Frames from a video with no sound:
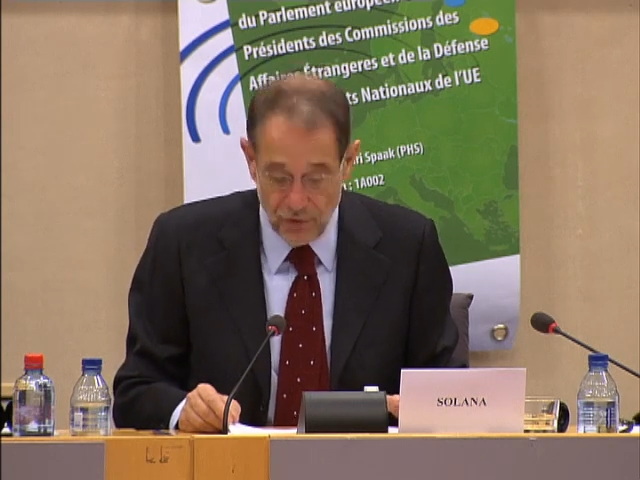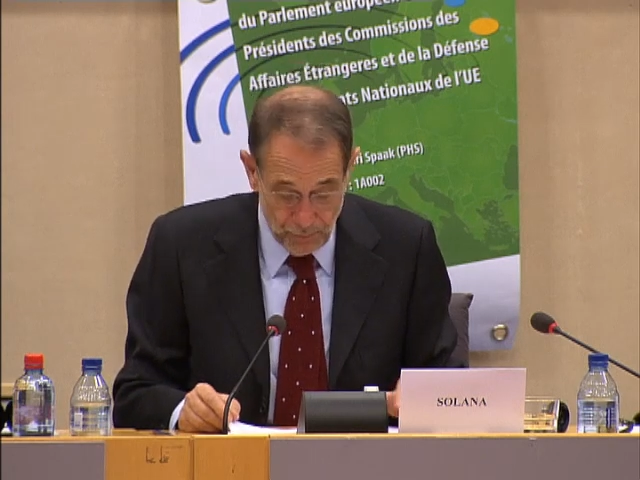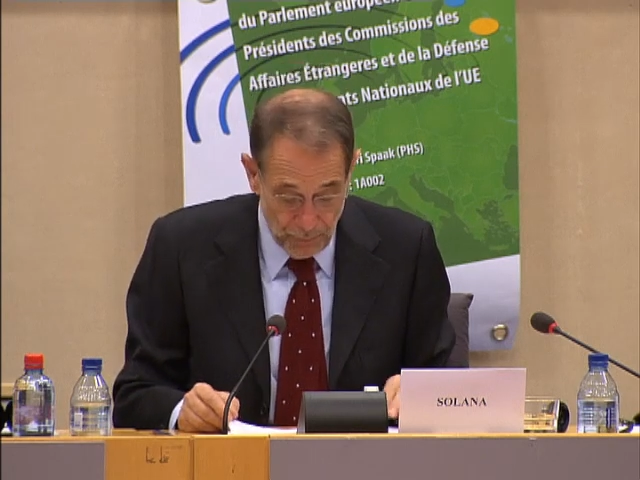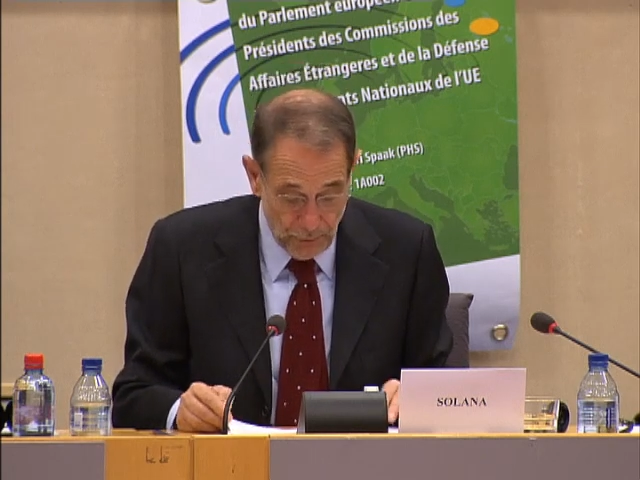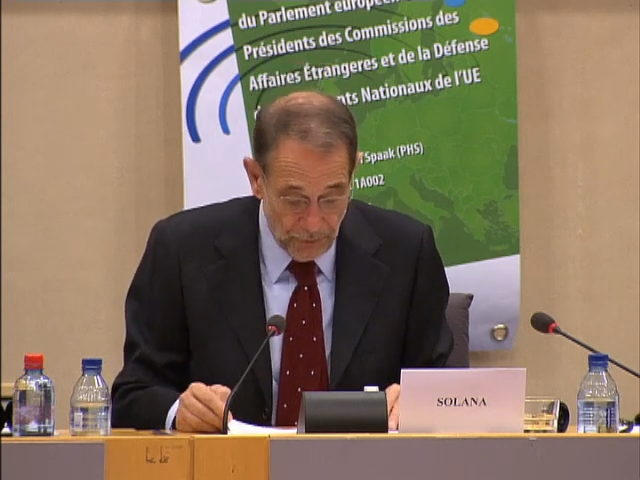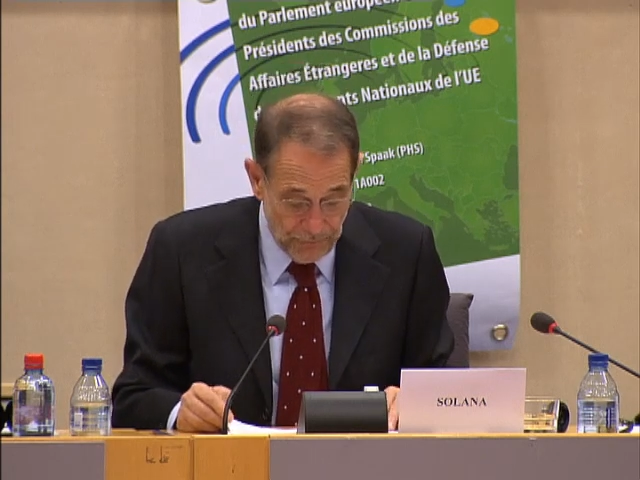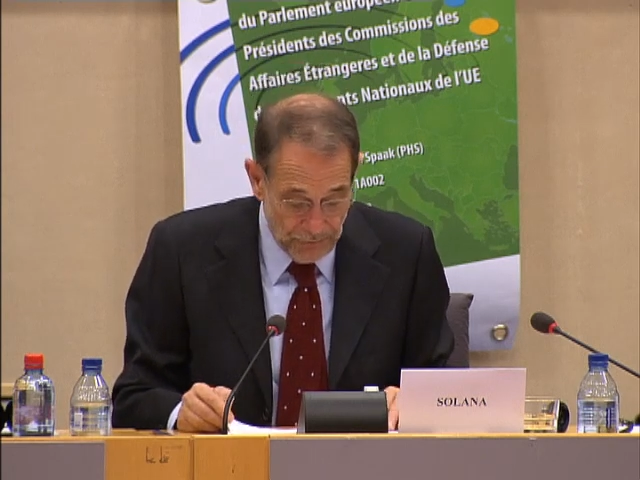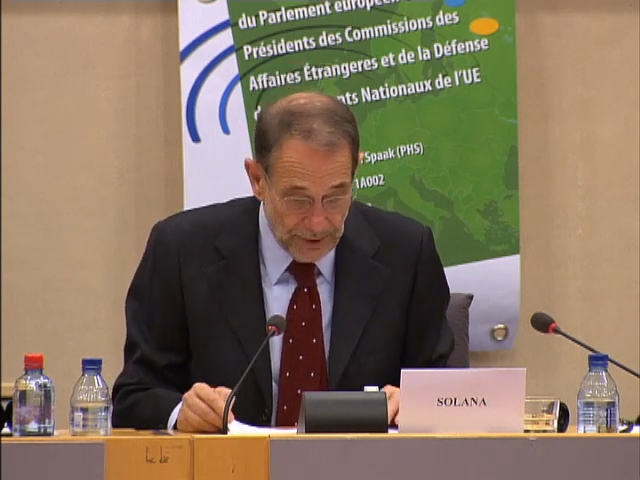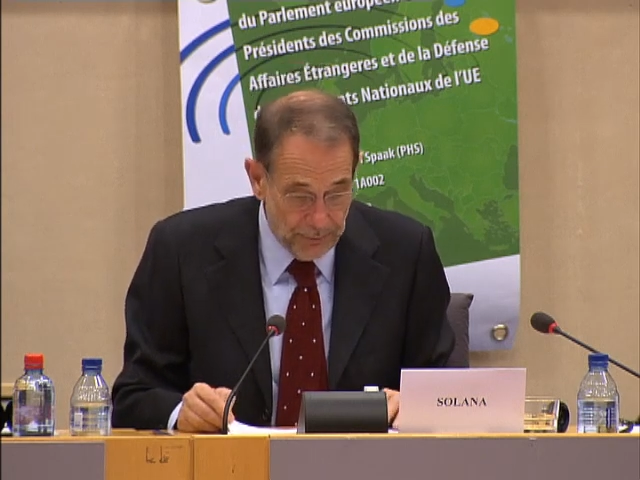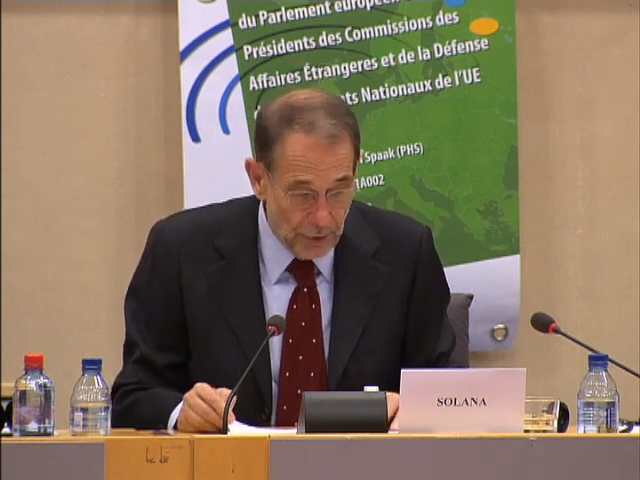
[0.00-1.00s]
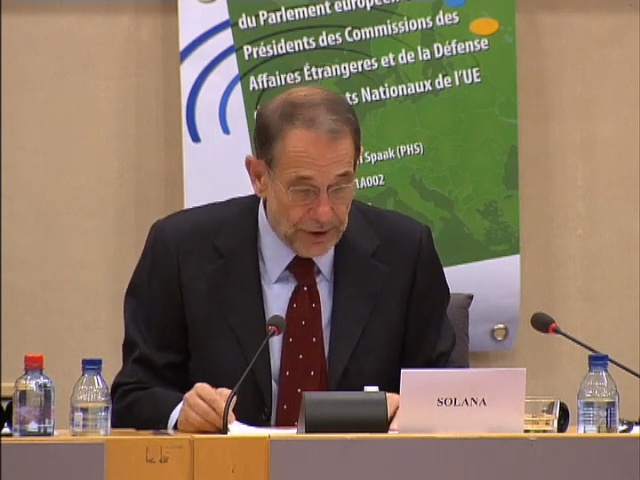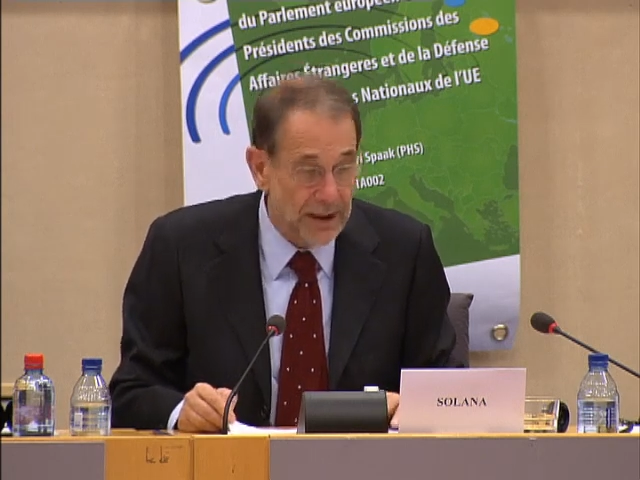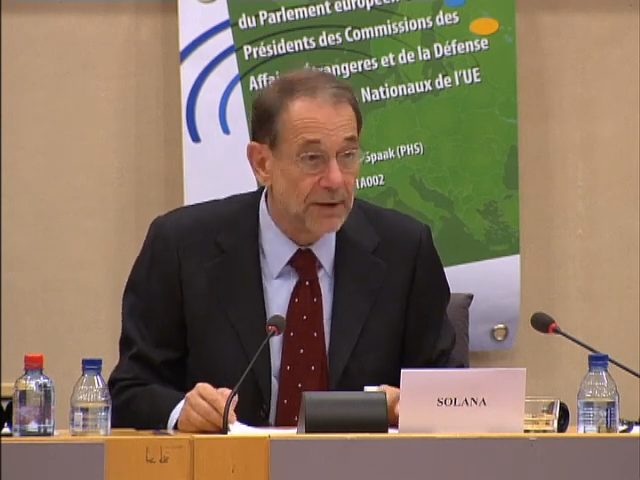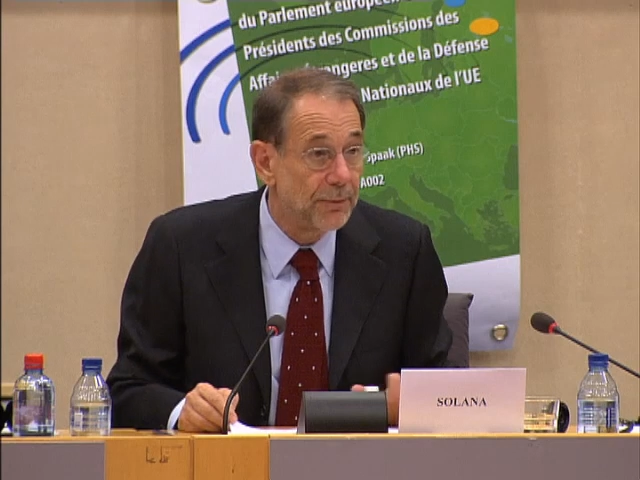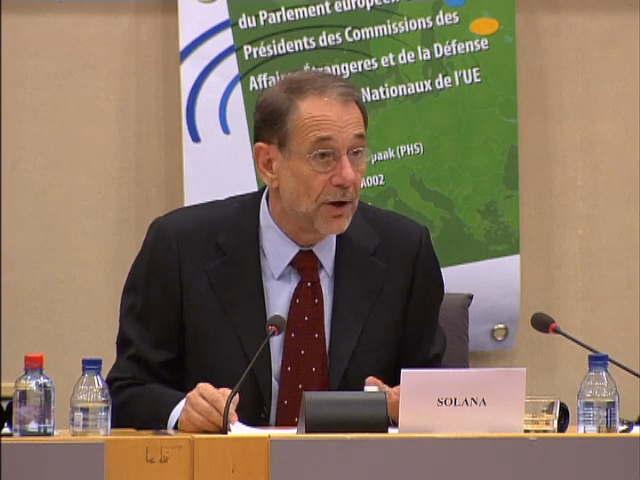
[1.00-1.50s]
support for the
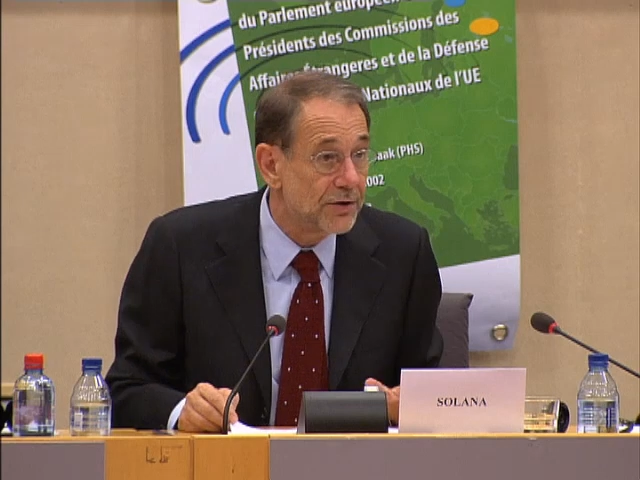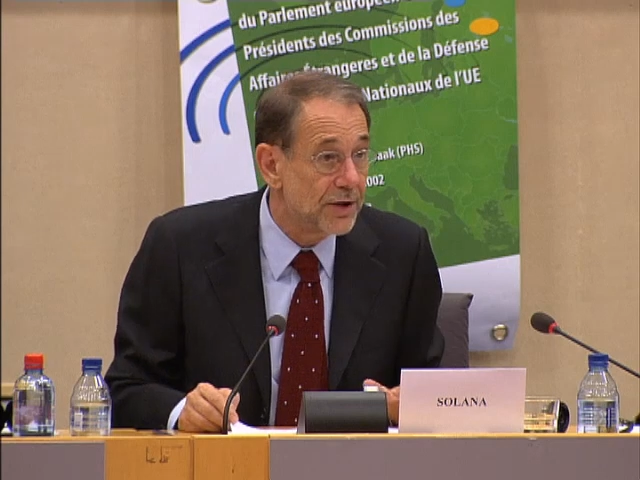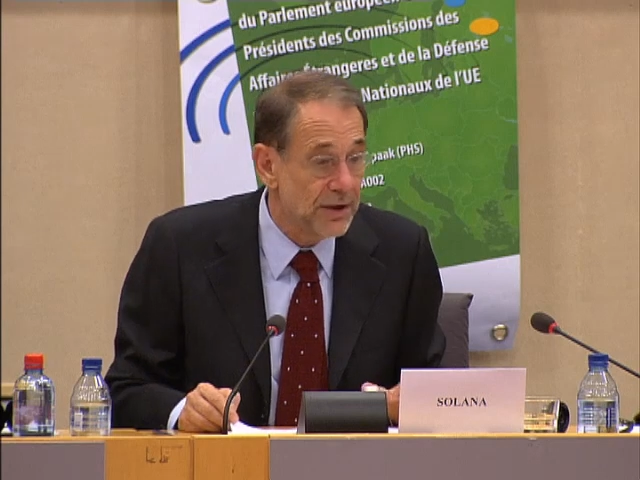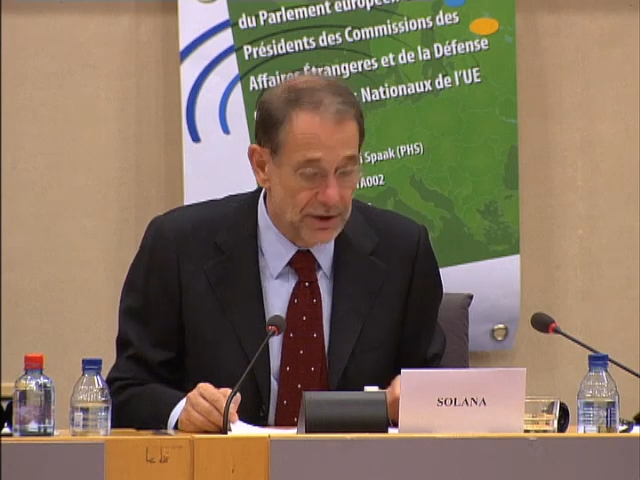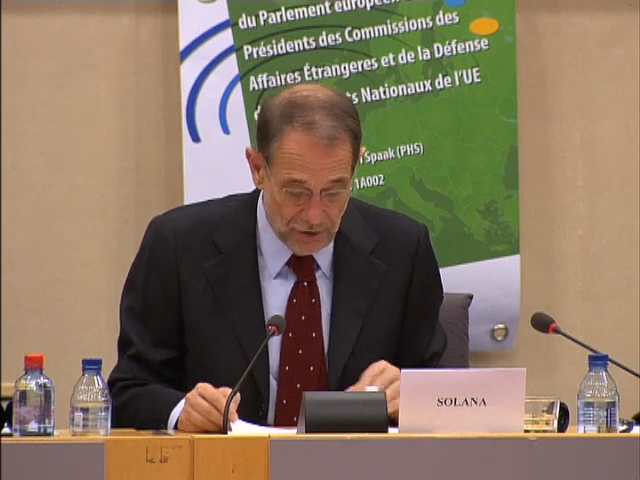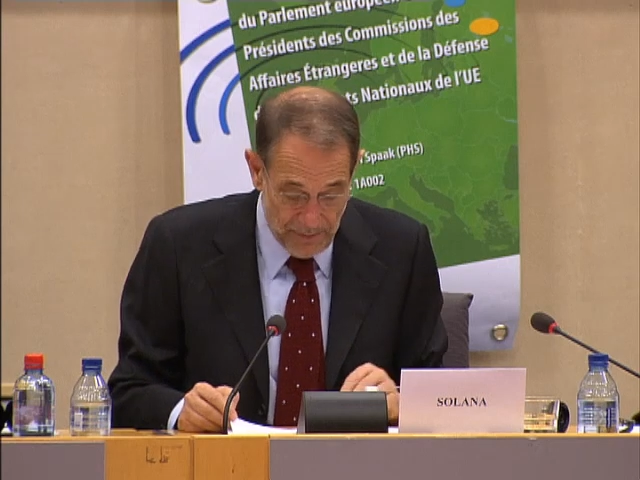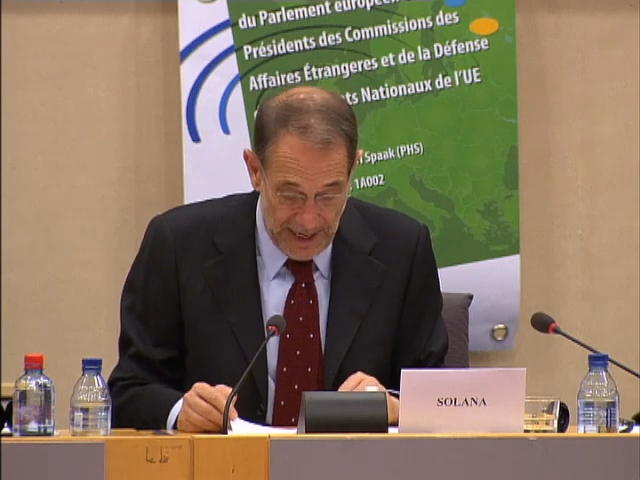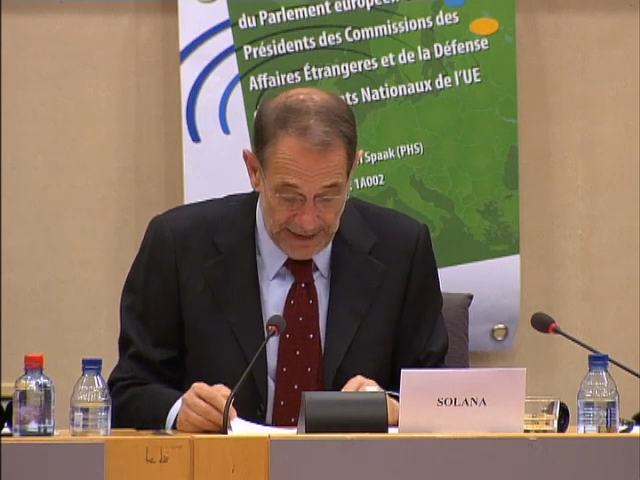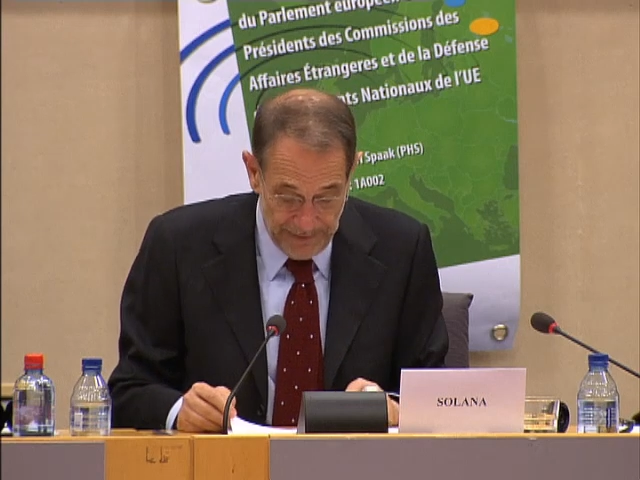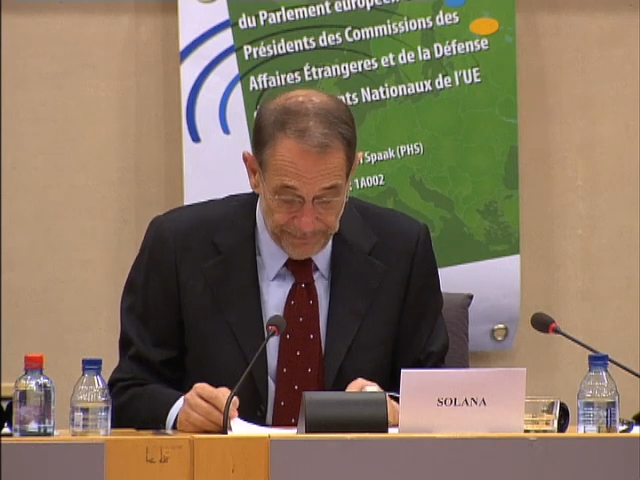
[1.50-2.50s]
political process in Somalia.